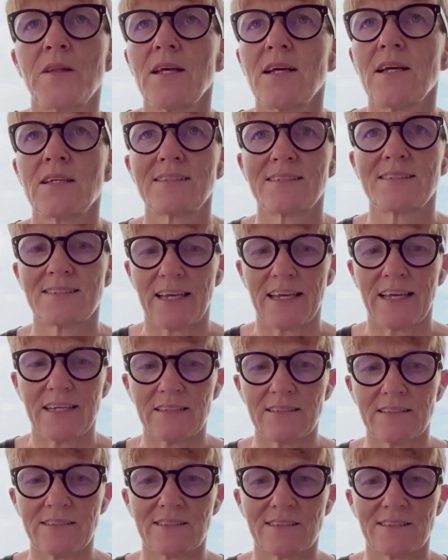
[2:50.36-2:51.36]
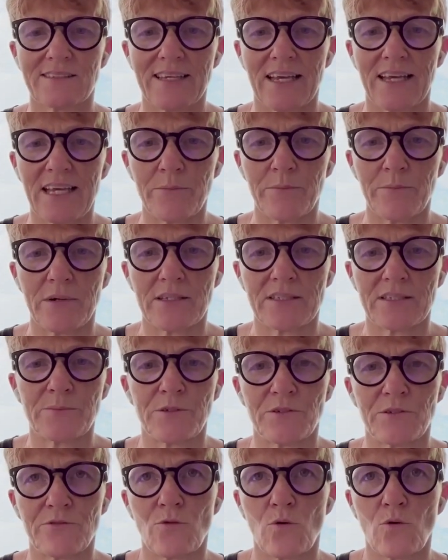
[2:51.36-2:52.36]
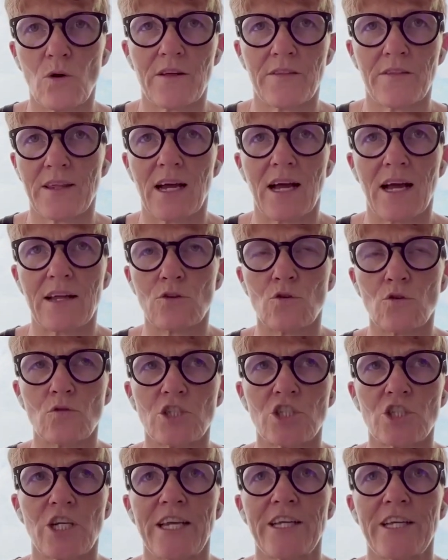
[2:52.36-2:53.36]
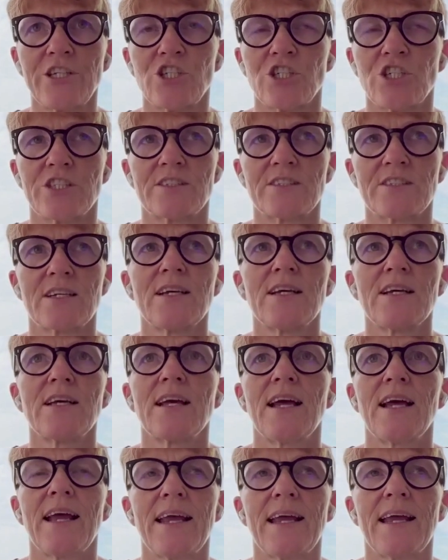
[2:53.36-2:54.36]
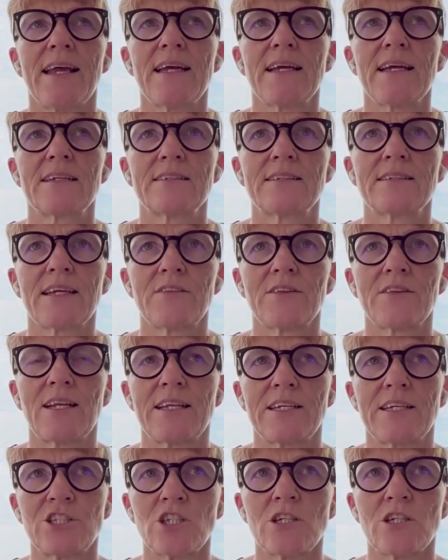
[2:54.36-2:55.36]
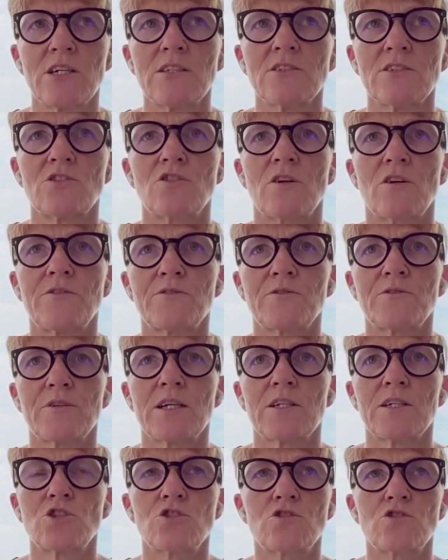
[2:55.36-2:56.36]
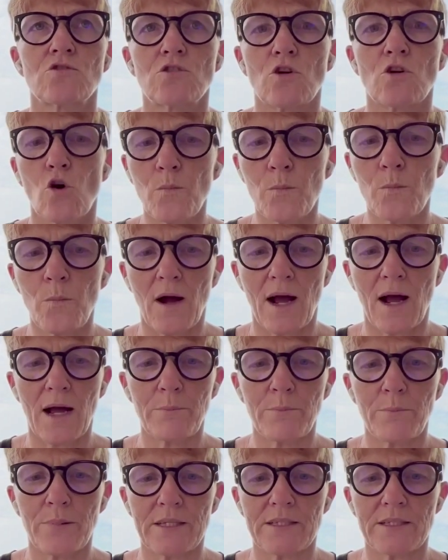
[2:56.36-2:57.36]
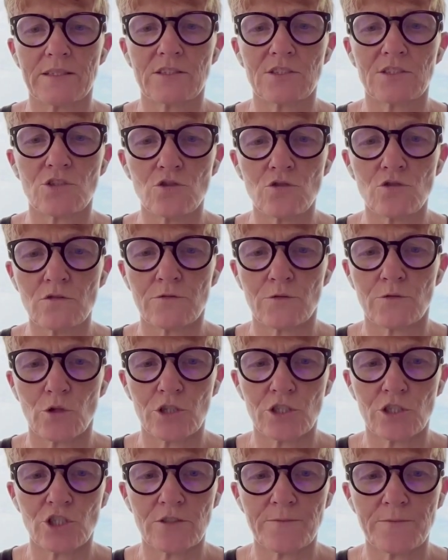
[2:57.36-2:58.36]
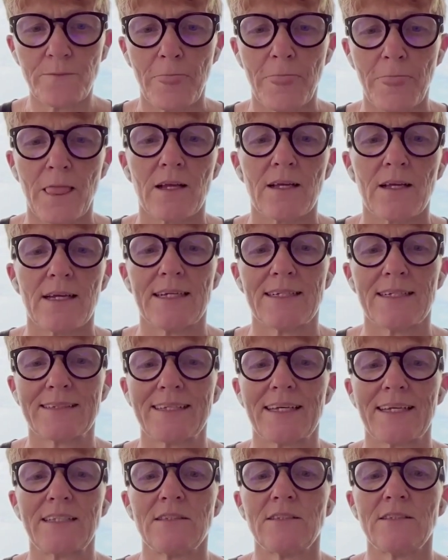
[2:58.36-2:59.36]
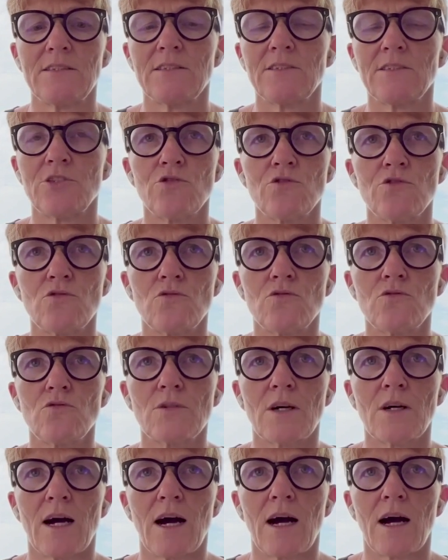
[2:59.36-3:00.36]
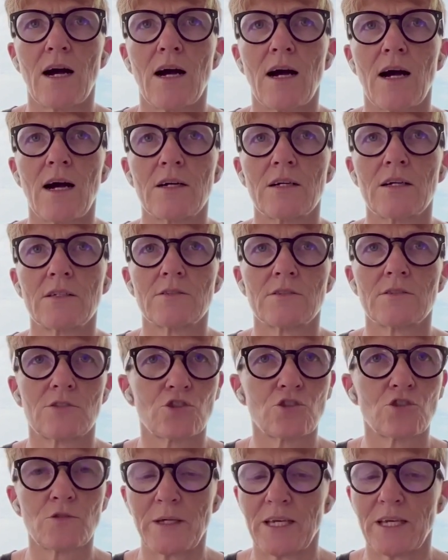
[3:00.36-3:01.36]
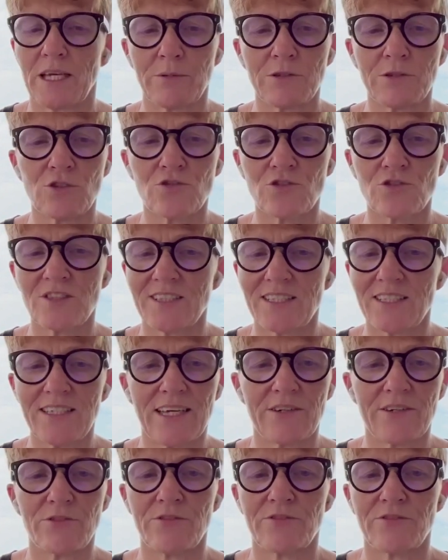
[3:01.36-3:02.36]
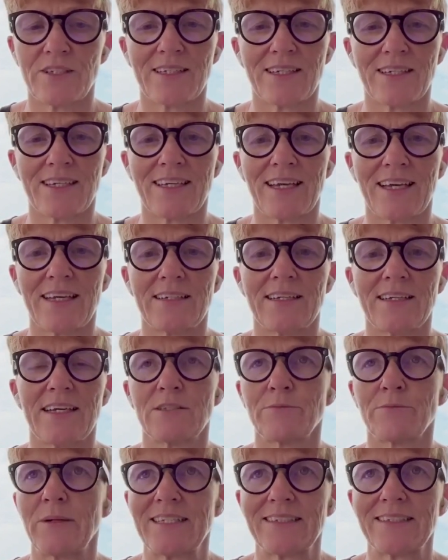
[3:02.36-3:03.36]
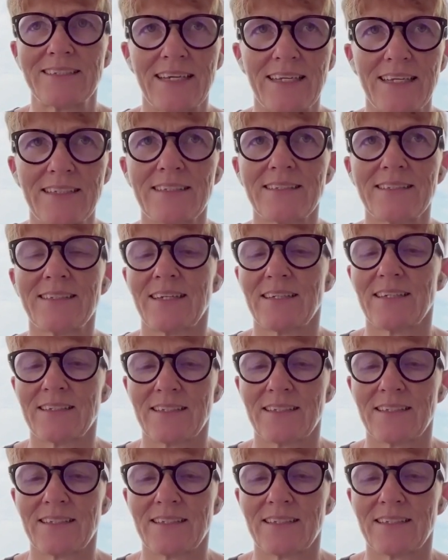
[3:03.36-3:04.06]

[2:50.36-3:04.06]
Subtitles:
stays the same as before. There are no changes. And then the Ledger software should open up in its new version, and then you should be able to see everything again and maintain it and